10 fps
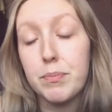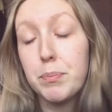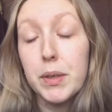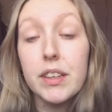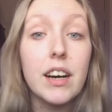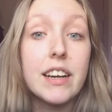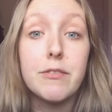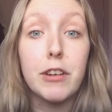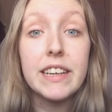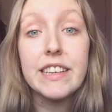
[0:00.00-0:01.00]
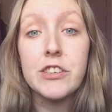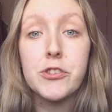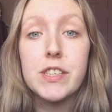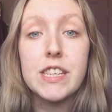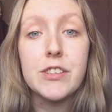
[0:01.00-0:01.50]
but that I find
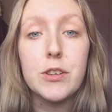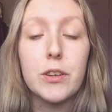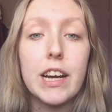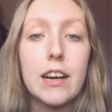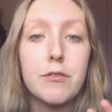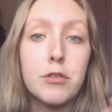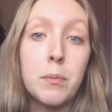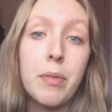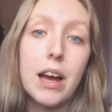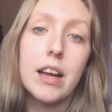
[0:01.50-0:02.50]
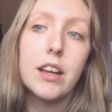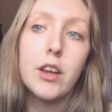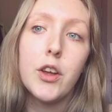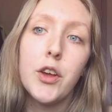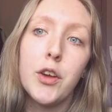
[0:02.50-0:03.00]
interesting to look at from that
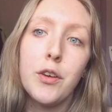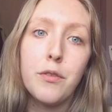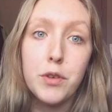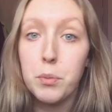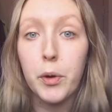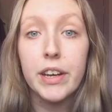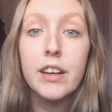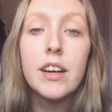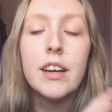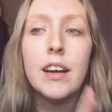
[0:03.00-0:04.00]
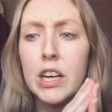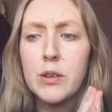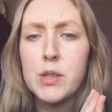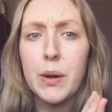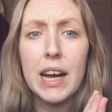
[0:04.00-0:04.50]
viewpoint. I
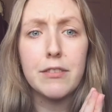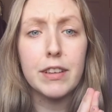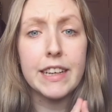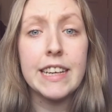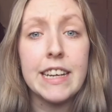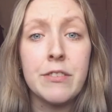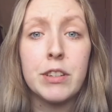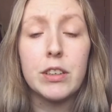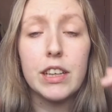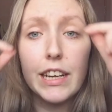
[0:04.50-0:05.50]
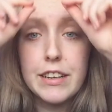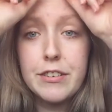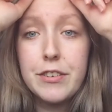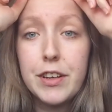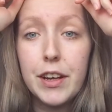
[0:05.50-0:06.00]
also have like an in real
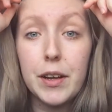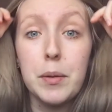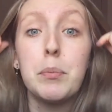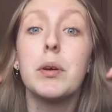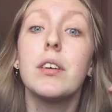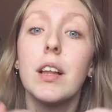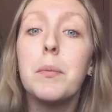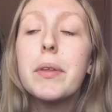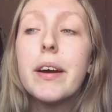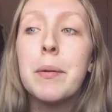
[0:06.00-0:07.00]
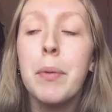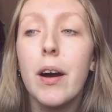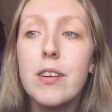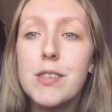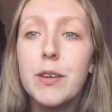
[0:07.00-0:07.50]
life book club that I'm
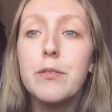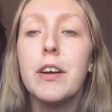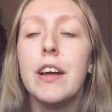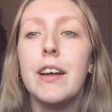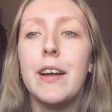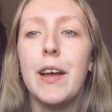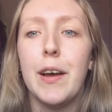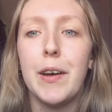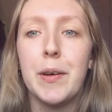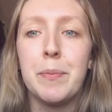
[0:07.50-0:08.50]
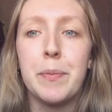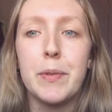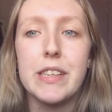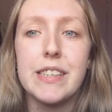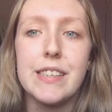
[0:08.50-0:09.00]
part of,
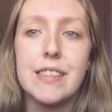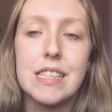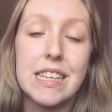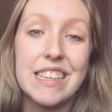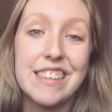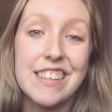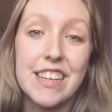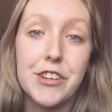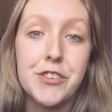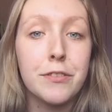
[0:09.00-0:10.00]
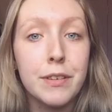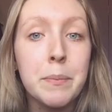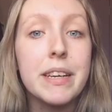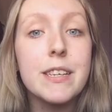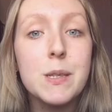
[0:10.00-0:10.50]
which is an intersectional
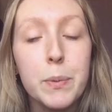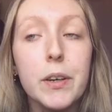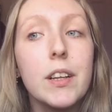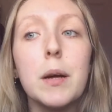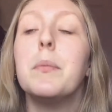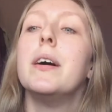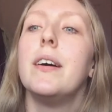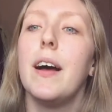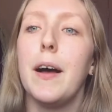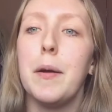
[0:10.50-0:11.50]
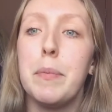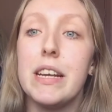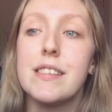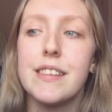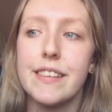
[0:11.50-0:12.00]
feminist book club
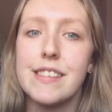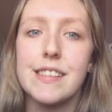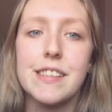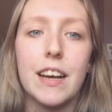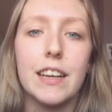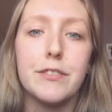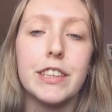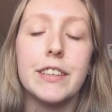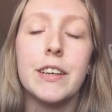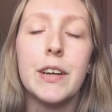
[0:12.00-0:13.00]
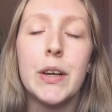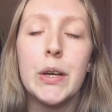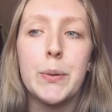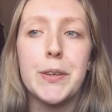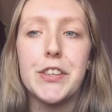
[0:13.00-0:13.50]
based in the city I live in,
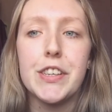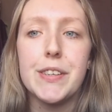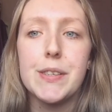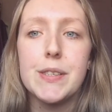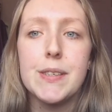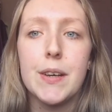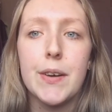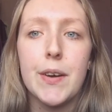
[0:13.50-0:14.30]
which is